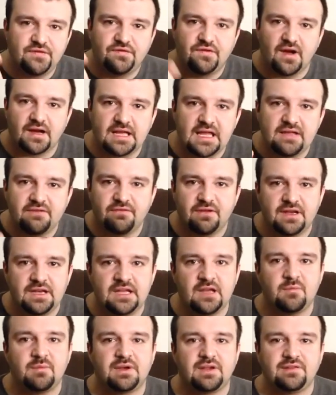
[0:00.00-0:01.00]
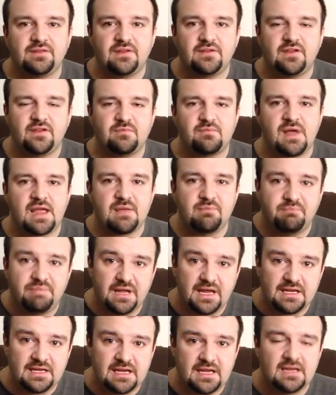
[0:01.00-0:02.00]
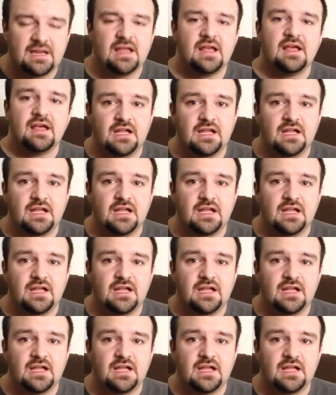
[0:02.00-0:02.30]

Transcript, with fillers: fucking video because this is my opinion